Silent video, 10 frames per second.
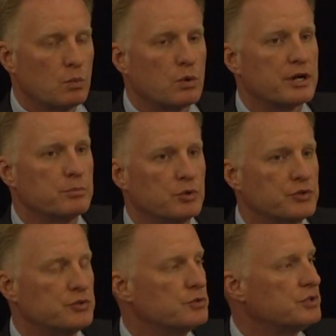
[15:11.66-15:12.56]
we're able
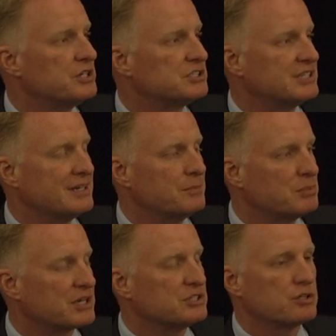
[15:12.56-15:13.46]
to do this
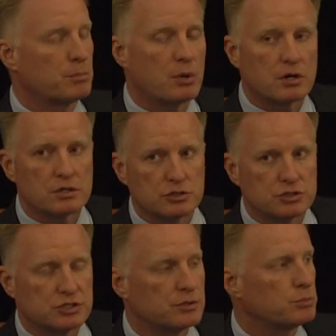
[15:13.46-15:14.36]
because of the
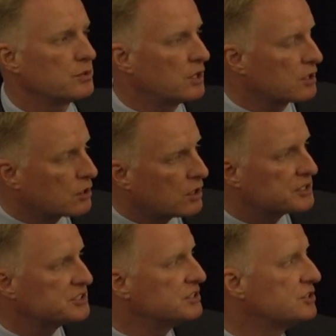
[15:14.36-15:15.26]
partnership
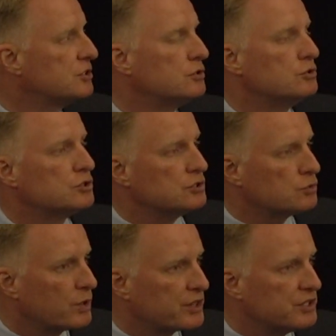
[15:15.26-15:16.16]
across institutions,
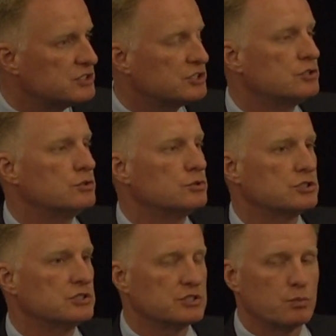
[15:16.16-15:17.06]

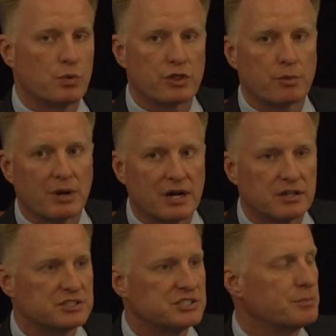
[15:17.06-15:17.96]
and with our
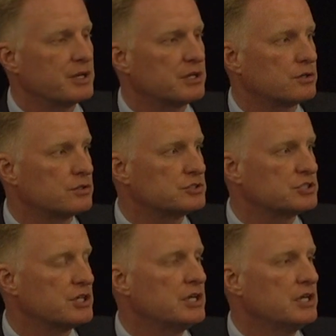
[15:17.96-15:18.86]
policymakers,
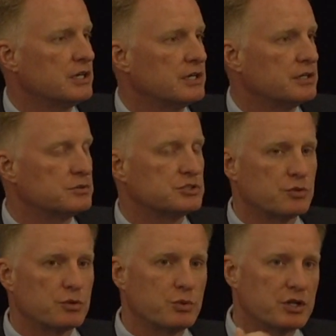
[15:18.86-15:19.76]
so
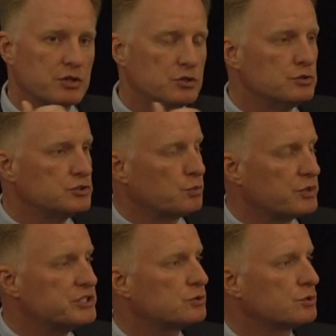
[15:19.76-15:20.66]
that we can use
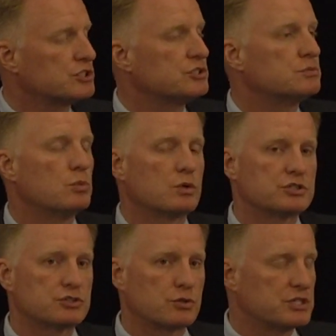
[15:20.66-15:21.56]
resources more
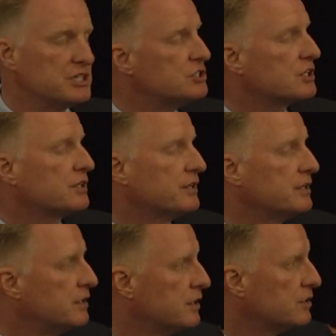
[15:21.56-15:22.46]

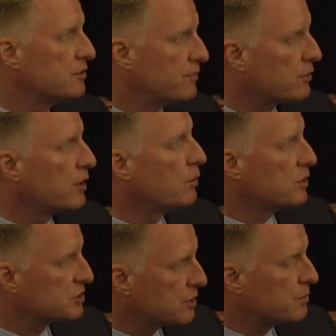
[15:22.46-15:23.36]
strategically to figure out
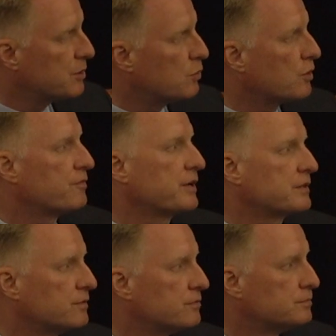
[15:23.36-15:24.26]
what's going to be more
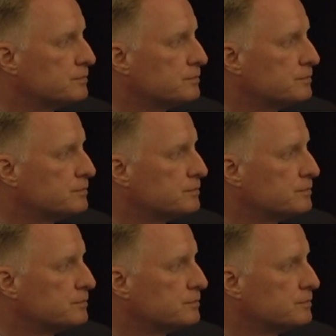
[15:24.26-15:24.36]
effective.